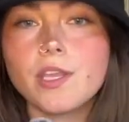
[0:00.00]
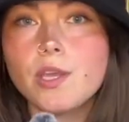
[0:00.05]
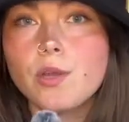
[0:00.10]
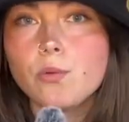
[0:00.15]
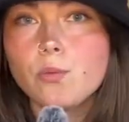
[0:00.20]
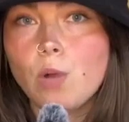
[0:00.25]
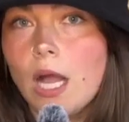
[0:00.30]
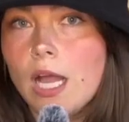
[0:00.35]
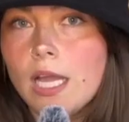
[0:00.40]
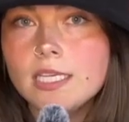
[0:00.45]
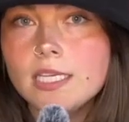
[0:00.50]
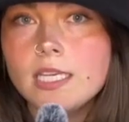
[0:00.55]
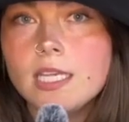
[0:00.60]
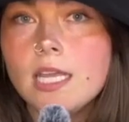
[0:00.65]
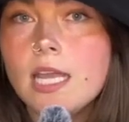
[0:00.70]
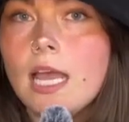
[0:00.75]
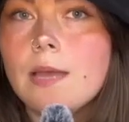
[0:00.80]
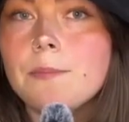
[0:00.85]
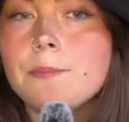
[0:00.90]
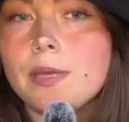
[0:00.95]
1,
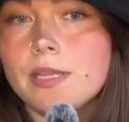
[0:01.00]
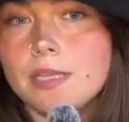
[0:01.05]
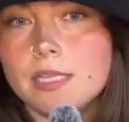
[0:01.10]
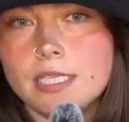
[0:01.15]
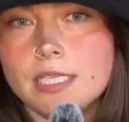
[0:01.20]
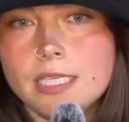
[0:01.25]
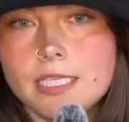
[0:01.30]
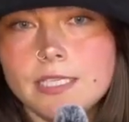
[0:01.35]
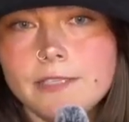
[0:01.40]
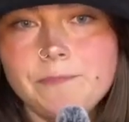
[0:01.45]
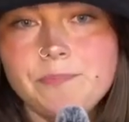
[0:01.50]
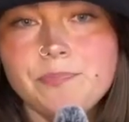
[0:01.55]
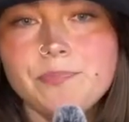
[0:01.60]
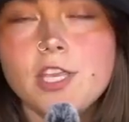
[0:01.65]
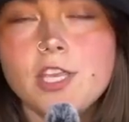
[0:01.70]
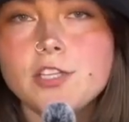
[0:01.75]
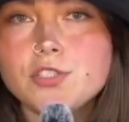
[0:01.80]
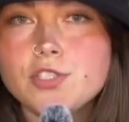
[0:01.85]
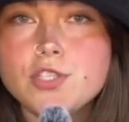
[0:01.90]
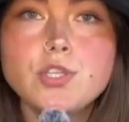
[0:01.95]
ability.
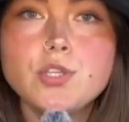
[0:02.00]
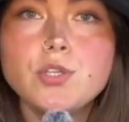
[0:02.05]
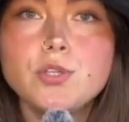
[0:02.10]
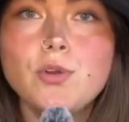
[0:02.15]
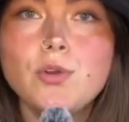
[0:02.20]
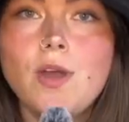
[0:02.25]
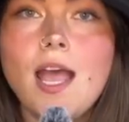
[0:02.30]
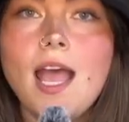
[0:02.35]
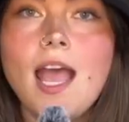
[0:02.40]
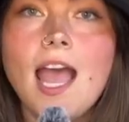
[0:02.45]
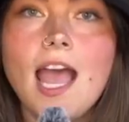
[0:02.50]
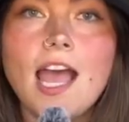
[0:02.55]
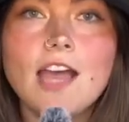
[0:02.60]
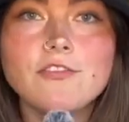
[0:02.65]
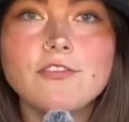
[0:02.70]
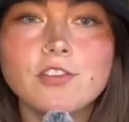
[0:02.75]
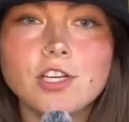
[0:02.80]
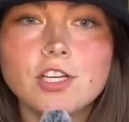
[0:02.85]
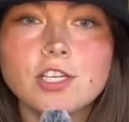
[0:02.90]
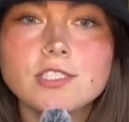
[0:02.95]
2,
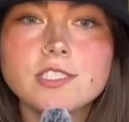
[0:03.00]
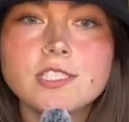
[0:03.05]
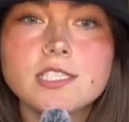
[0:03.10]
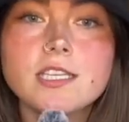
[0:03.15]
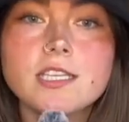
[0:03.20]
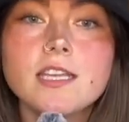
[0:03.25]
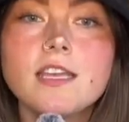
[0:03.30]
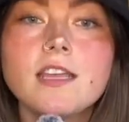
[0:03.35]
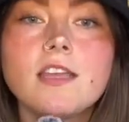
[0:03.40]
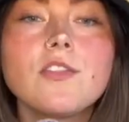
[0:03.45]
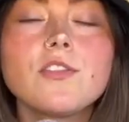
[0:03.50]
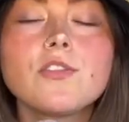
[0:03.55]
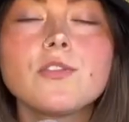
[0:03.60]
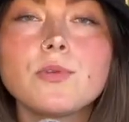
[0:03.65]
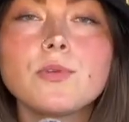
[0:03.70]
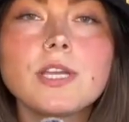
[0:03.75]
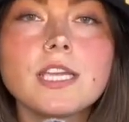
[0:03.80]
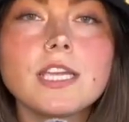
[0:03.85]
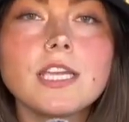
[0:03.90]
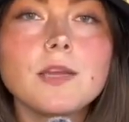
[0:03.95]
effort.
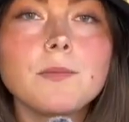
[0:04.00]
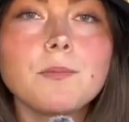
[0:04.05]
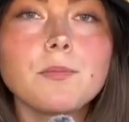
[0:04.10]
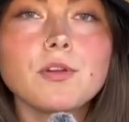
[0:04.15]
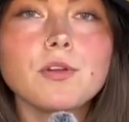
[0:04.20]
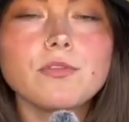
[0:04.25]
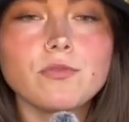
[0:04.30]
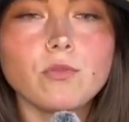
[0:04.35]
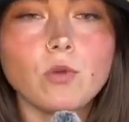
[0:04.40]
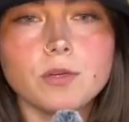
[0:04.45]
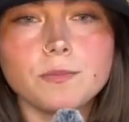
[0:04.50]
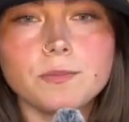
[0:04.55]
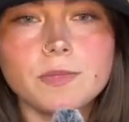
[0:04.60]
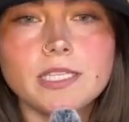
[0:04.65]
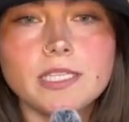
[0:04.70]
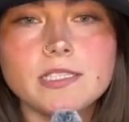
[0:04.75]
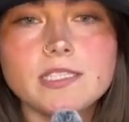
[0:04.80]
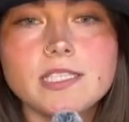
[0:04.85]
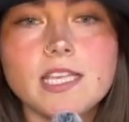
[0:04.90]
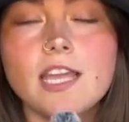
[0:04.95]
3,
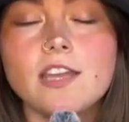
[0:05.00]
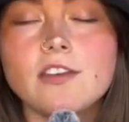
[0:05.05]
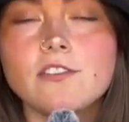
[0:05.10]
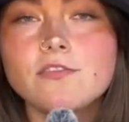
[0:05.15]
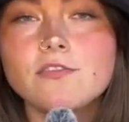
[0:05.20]
performance. And